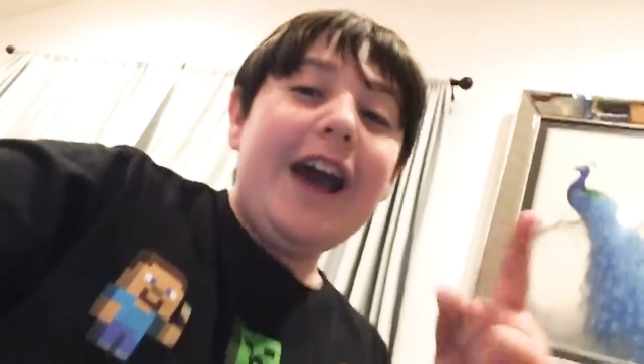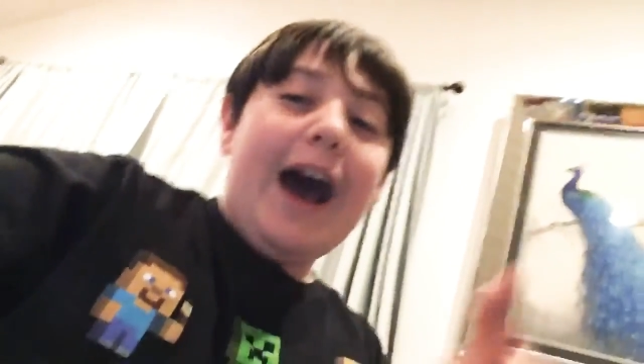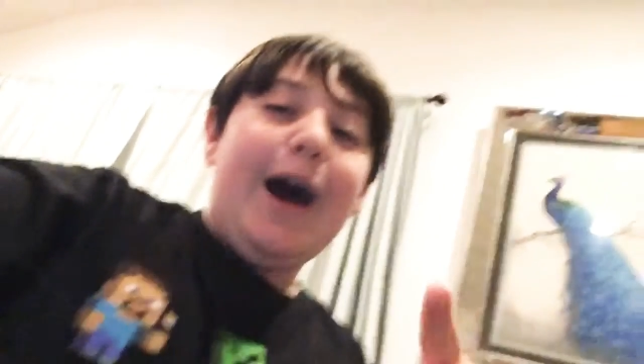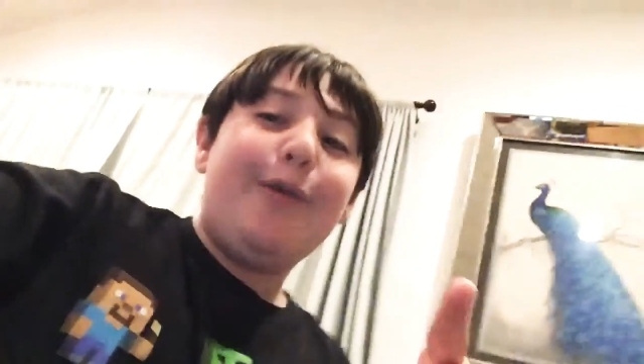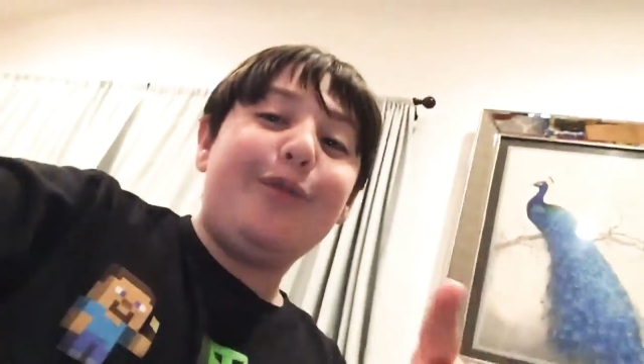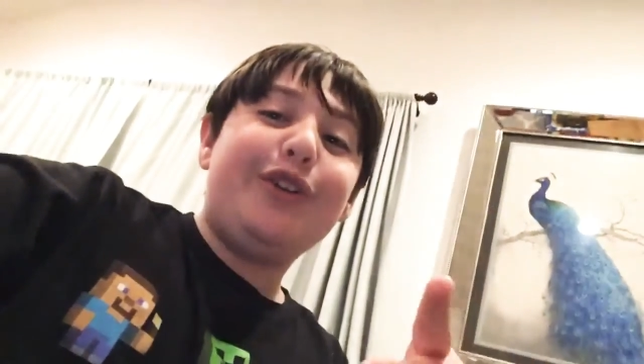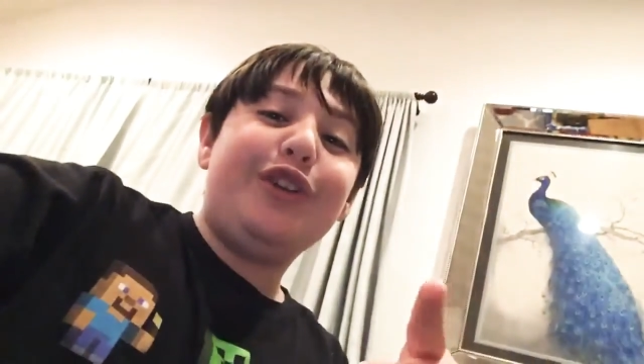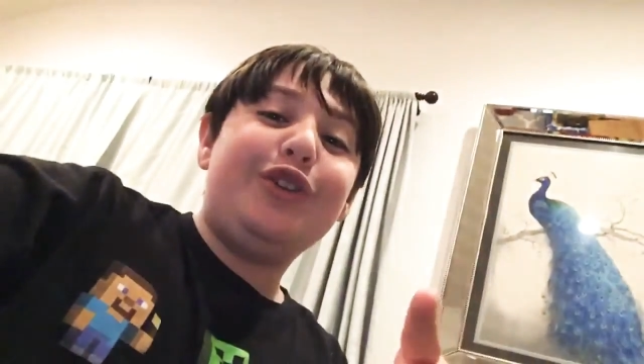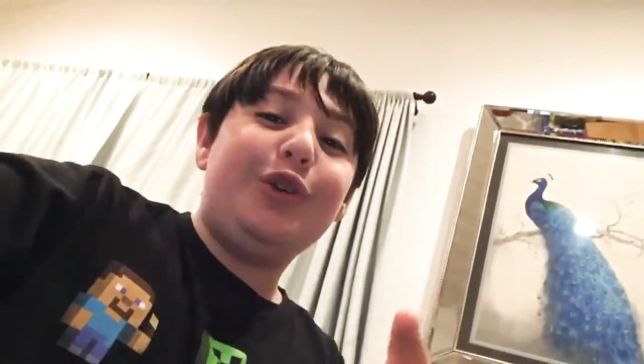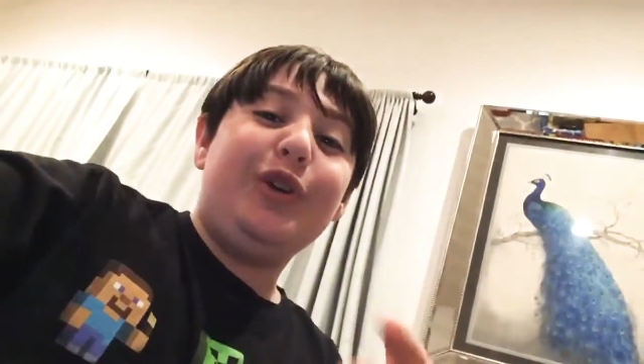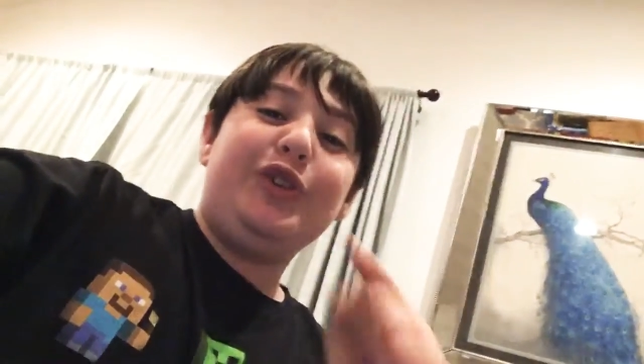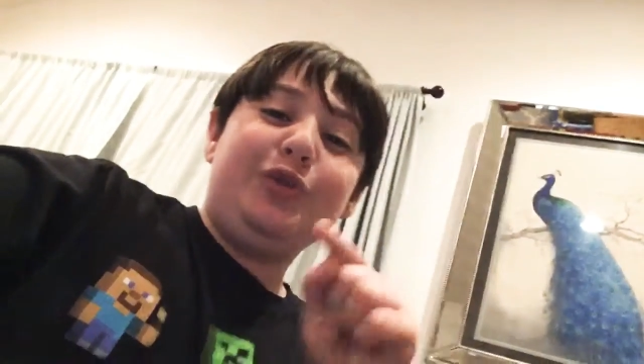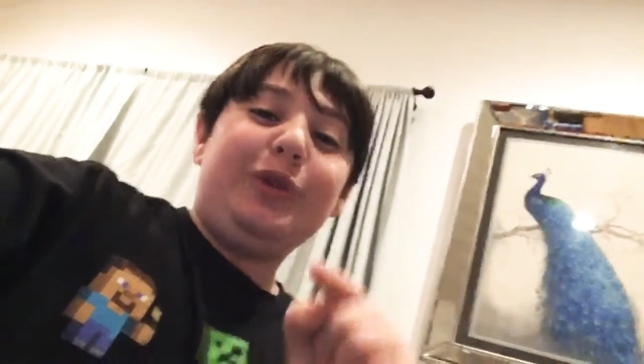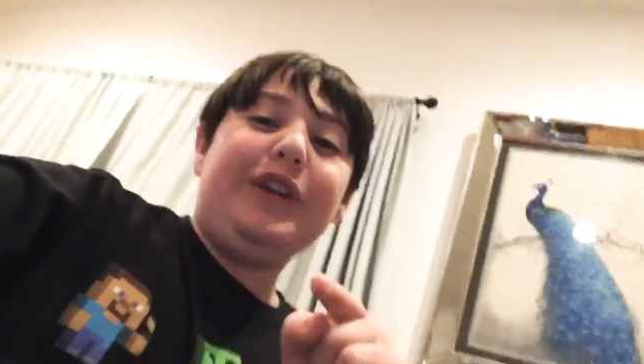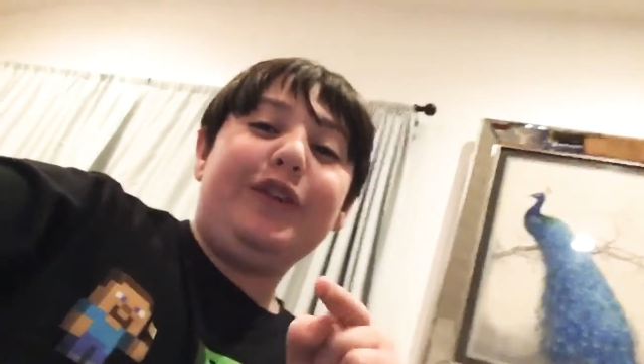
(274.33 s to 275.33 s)
I'm gonna do
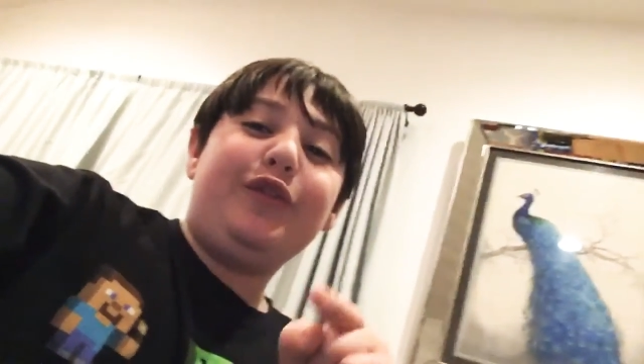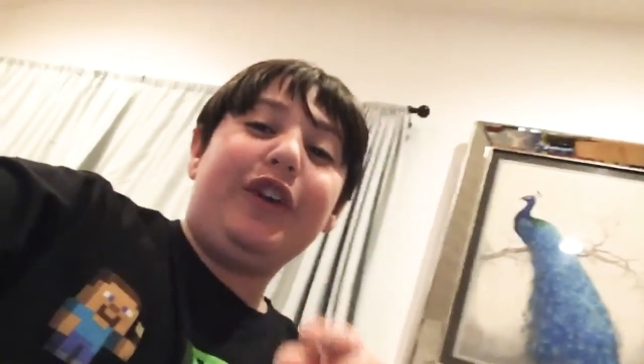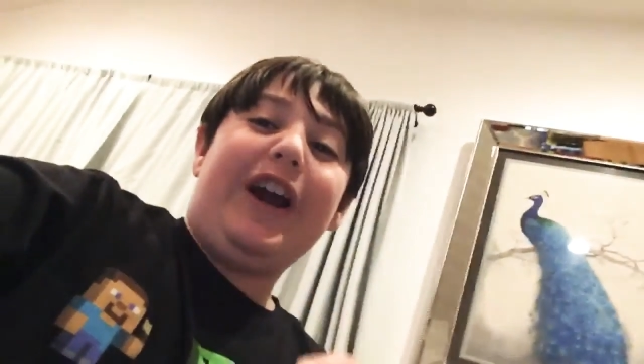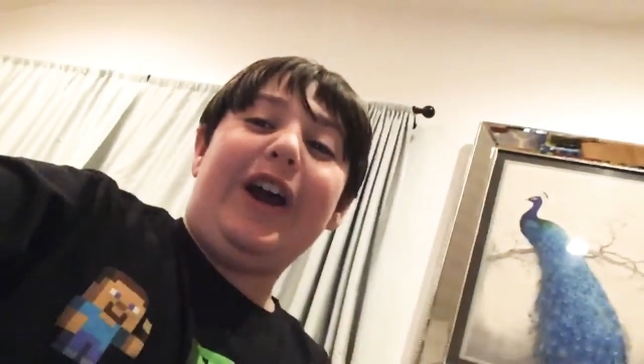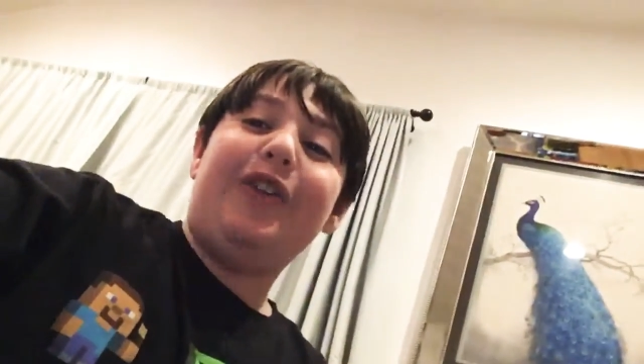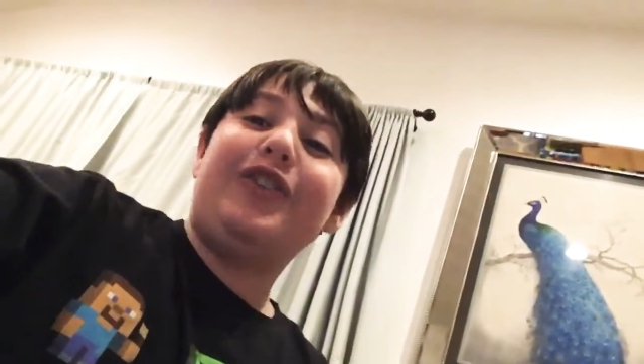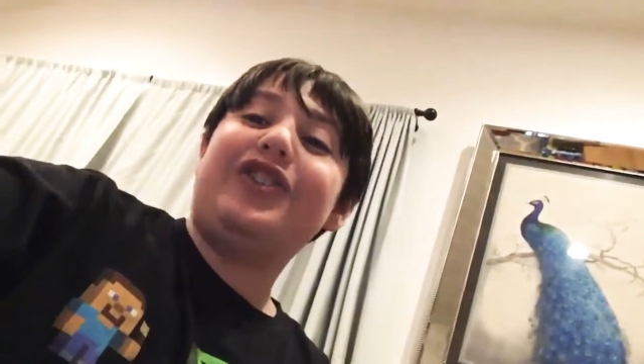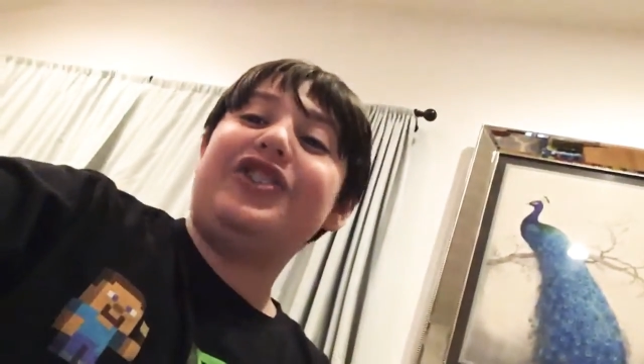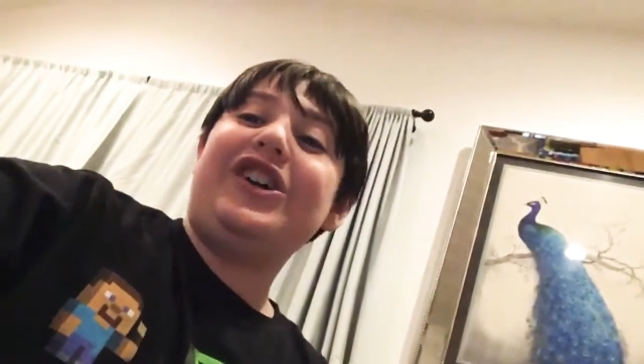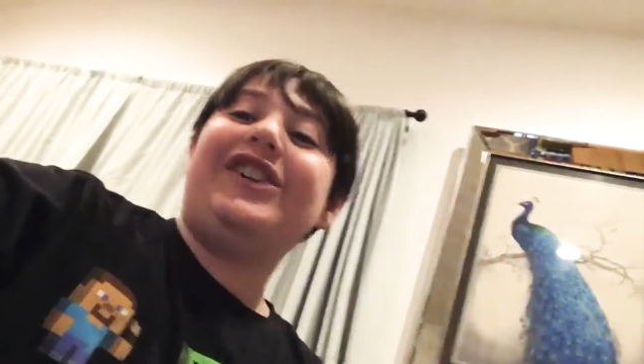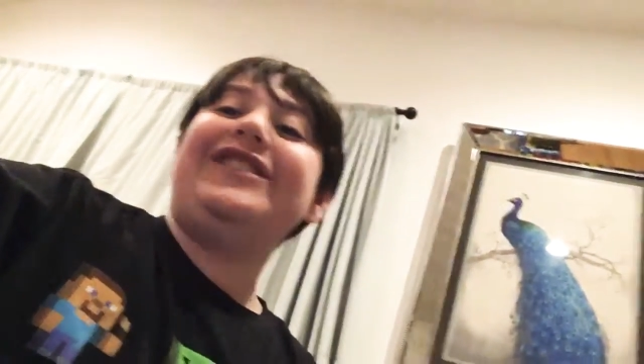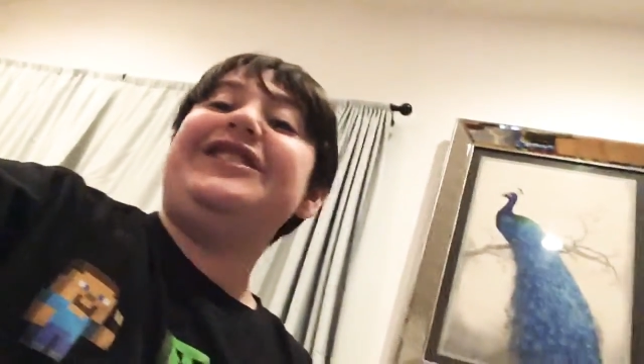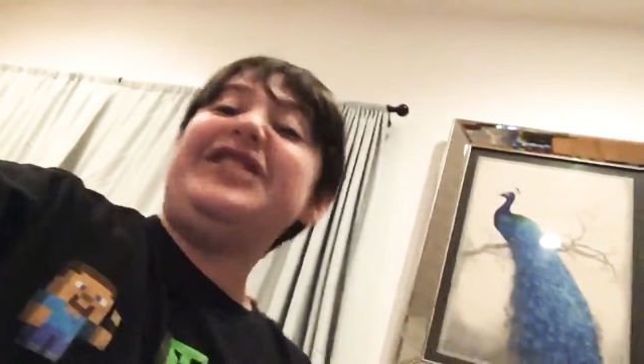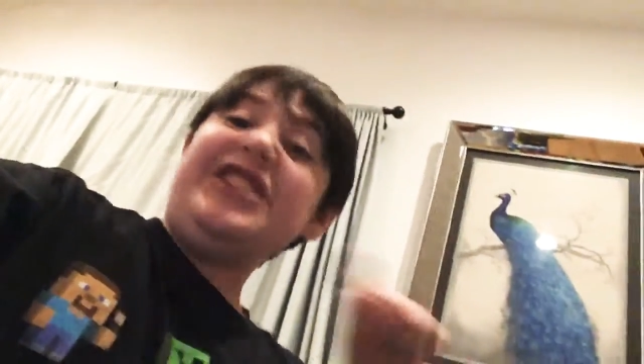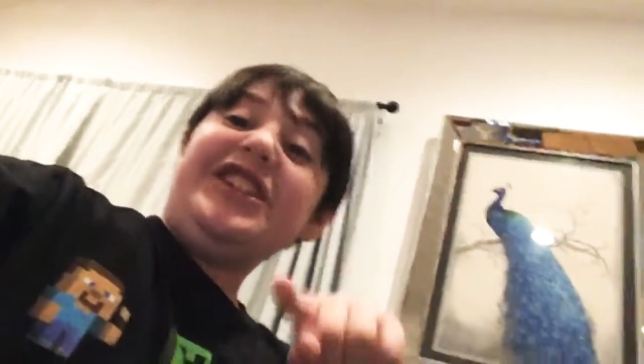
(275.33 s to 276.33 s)
a 24-hour
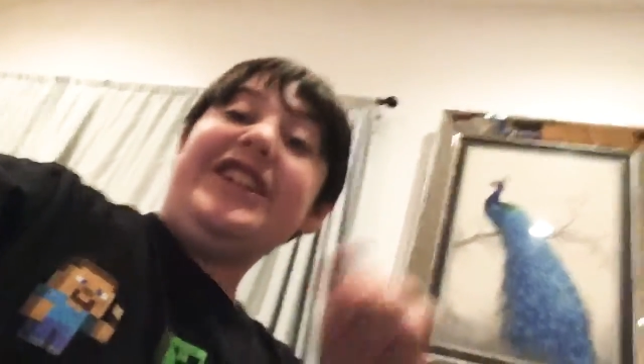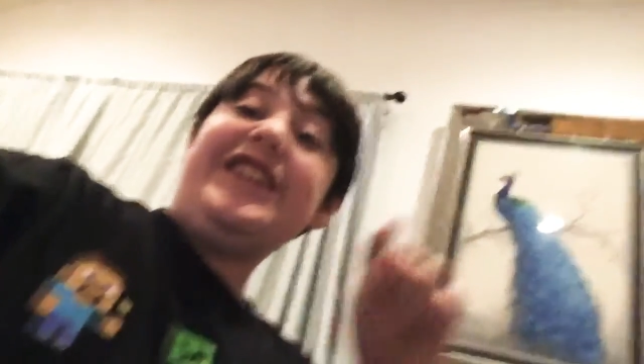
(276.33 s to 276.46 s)
challenge